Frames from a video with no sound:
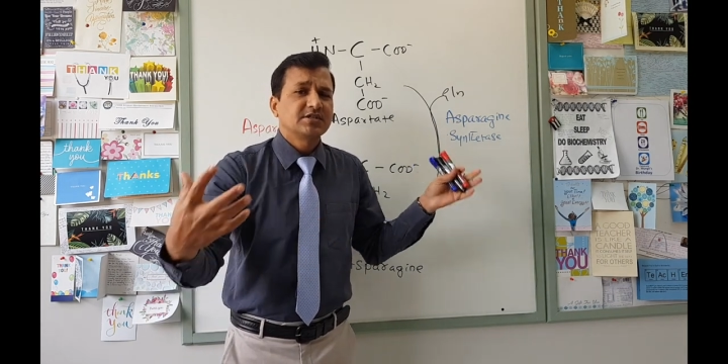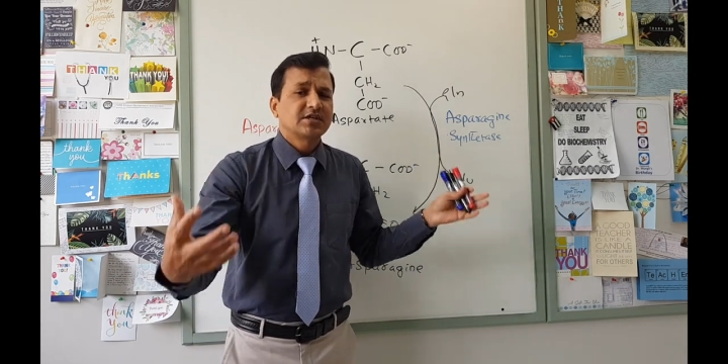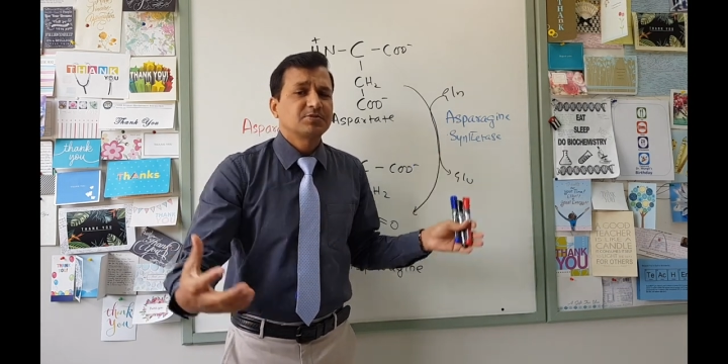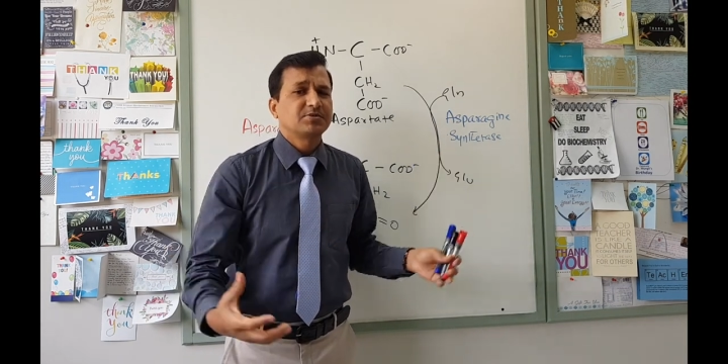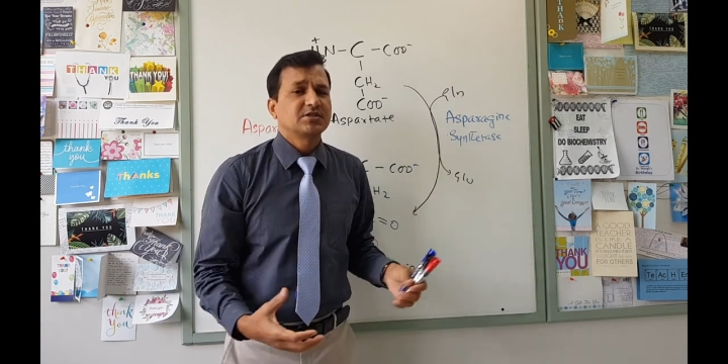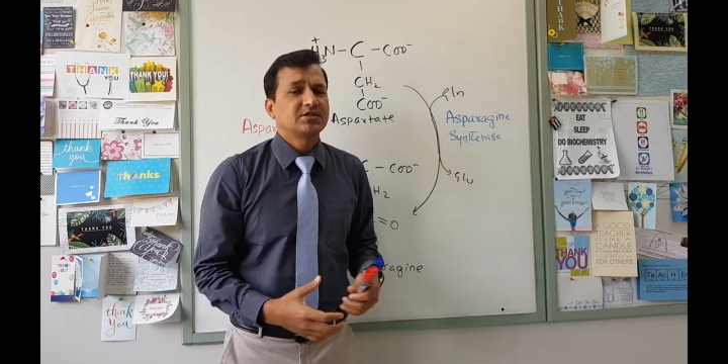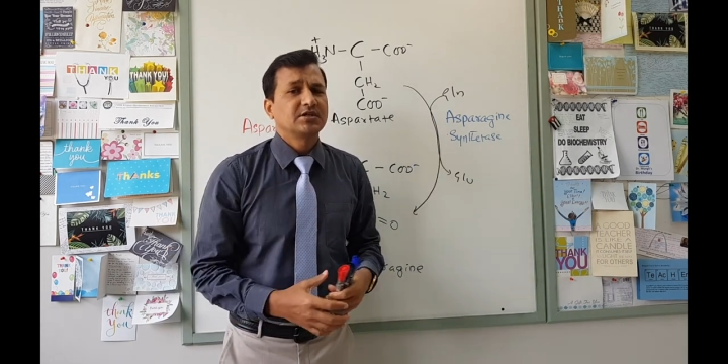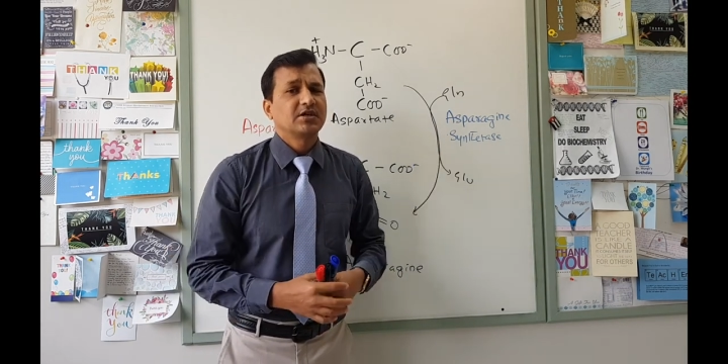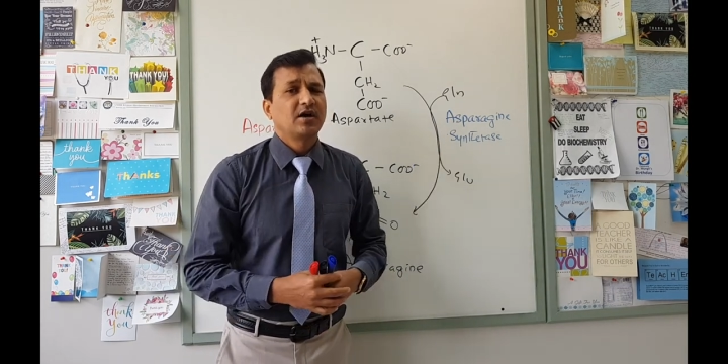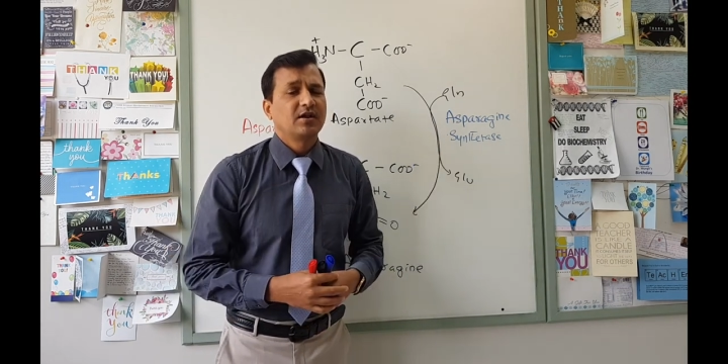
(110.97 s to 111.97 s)
is expressed
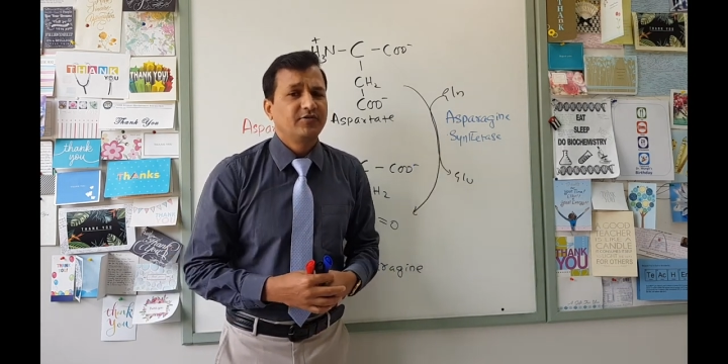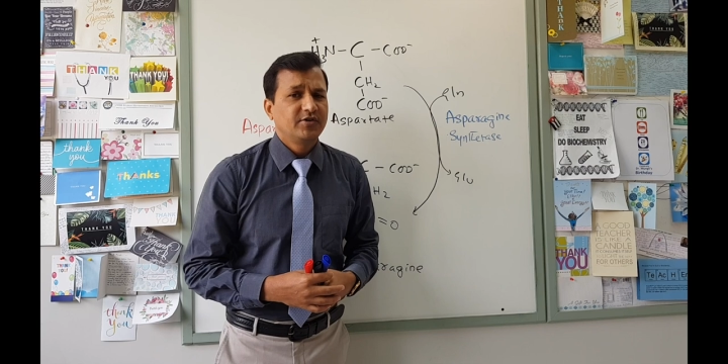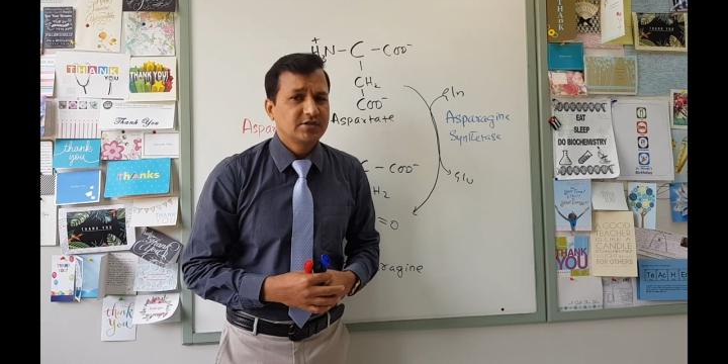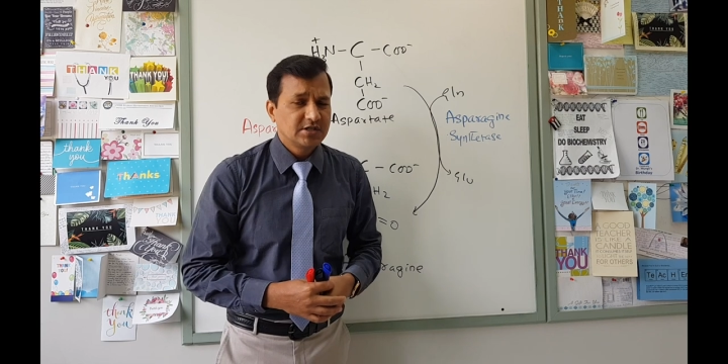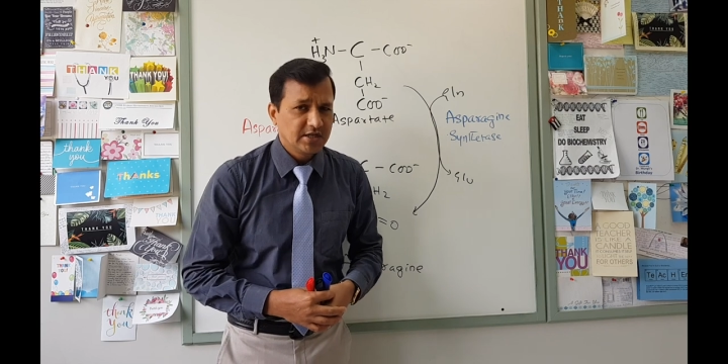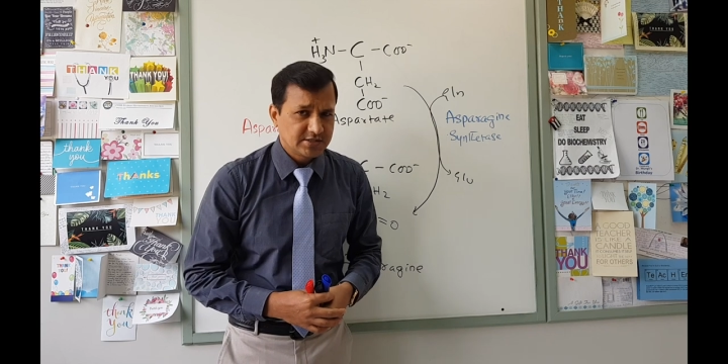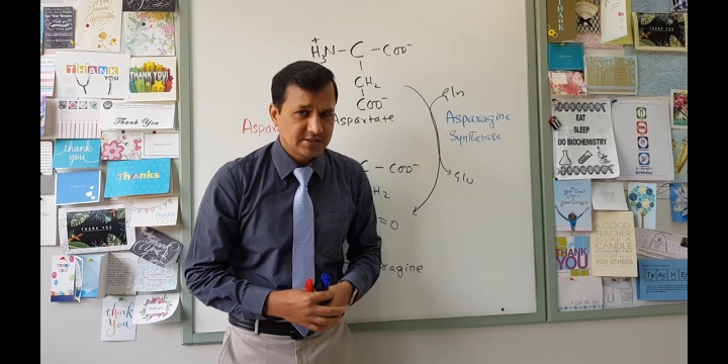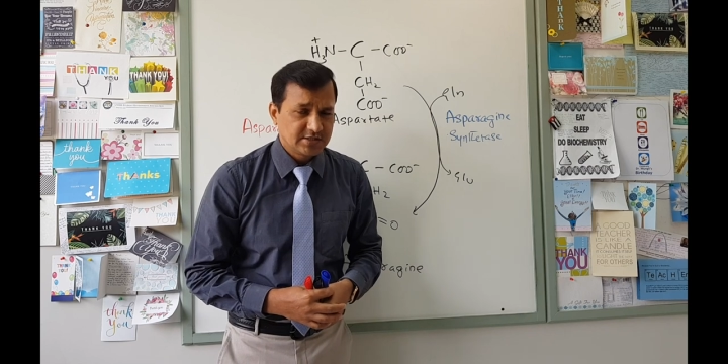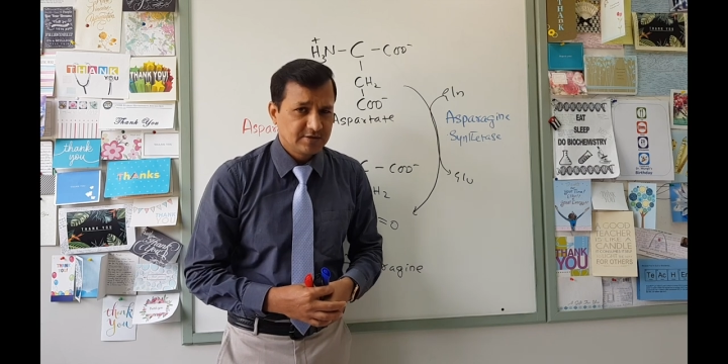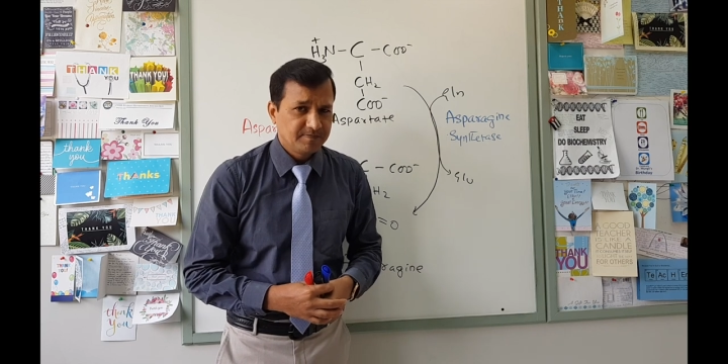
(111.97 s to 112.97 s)
in all of our
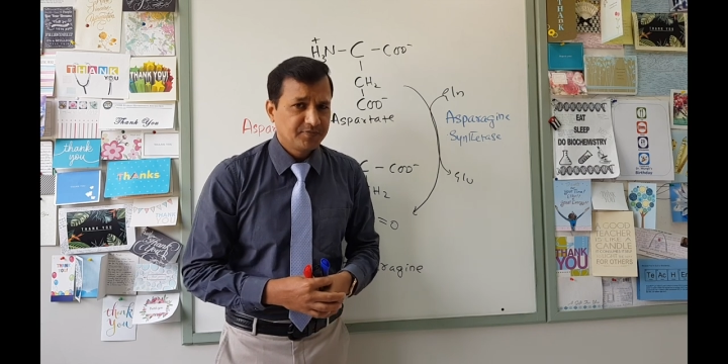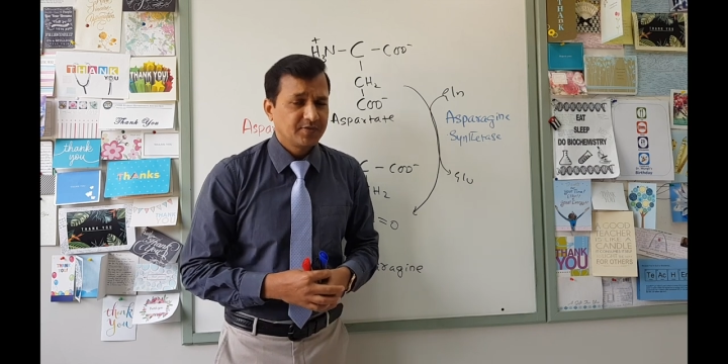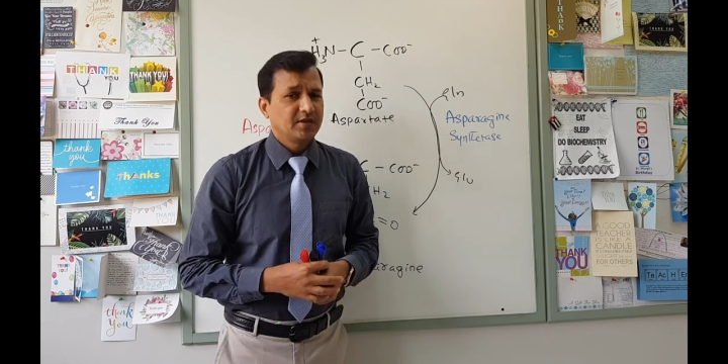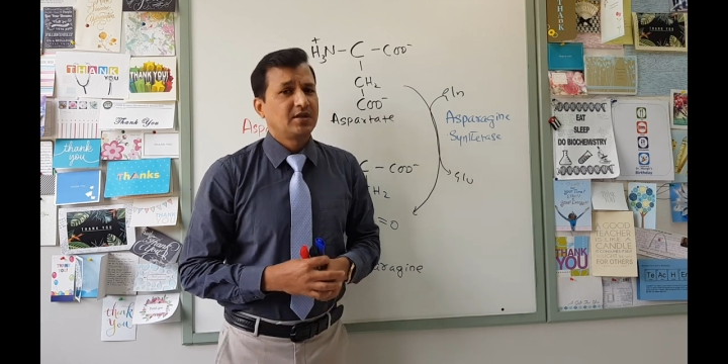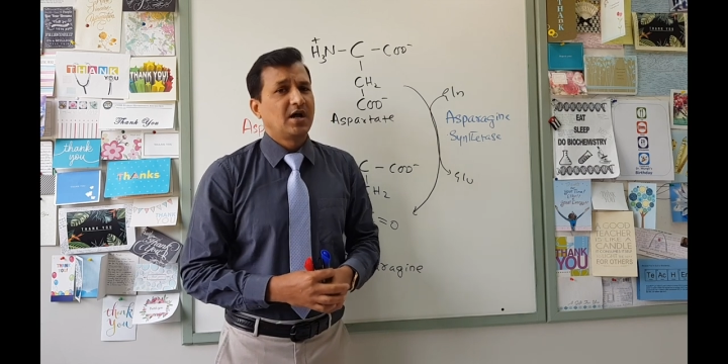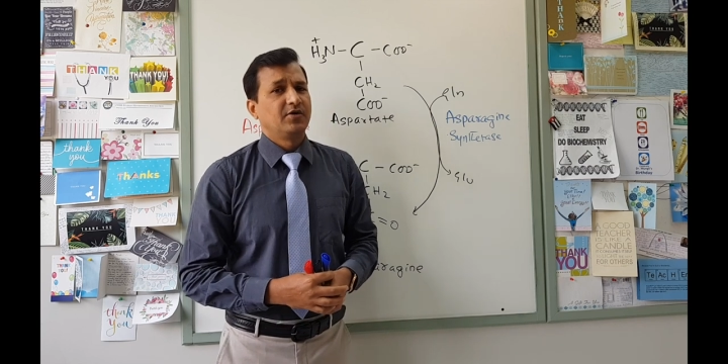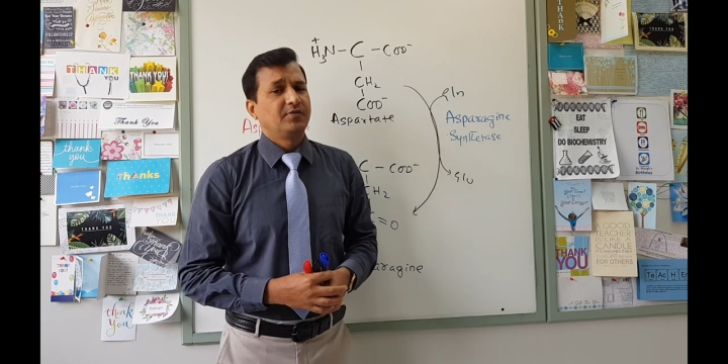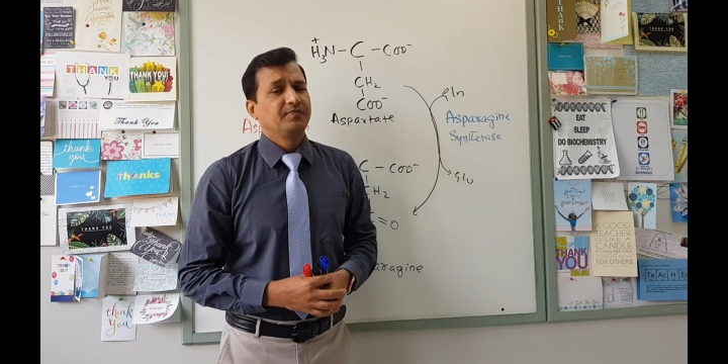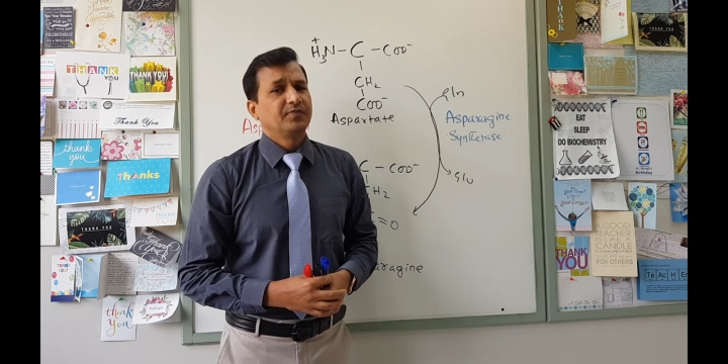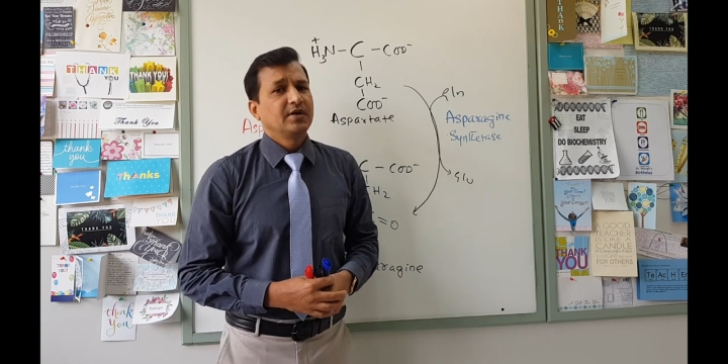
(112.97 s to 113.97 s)
cells. Now,